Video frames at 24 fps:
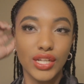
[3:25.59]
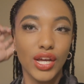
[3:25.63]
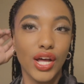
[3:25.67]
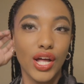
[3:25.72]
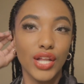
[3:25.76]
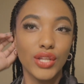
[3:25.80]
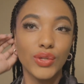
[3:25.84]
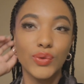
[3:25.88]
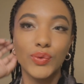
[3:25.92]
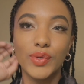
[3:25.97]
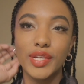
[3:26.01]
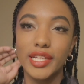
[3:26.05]

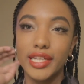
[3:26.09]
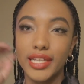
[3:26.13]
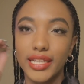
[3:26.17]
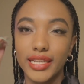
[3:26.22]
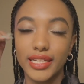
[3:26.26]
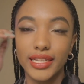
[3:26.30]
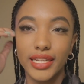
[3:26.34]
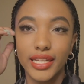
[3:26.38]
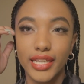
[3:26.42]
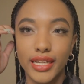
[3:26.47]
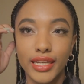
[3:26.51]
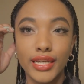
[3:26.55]

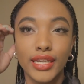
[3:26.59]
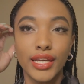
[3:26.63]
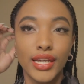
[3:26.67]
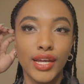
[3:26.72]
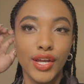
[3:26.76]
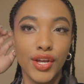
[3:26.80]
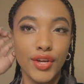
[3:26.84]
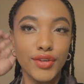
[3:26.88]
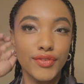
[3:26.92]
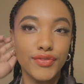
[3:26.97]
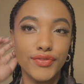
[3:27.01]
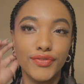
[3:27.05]
Halloween
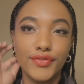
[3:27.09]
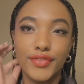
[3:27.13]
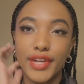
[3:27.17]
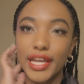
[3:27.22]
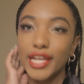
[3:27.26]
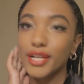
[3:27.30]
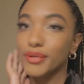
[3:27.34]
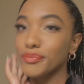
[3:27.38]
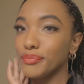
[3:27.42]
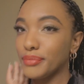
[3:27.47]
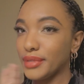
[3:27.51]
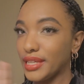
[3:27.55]

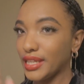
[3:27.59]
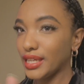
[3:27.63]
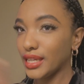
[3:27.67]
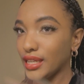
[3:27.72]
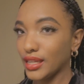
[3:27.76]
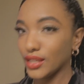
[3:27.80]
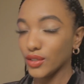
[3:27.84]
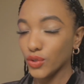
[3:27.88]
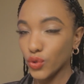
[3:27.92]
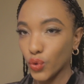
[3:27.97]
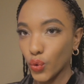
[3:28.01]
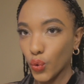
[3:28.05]

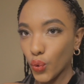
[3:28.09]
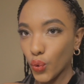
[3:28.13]
vampy.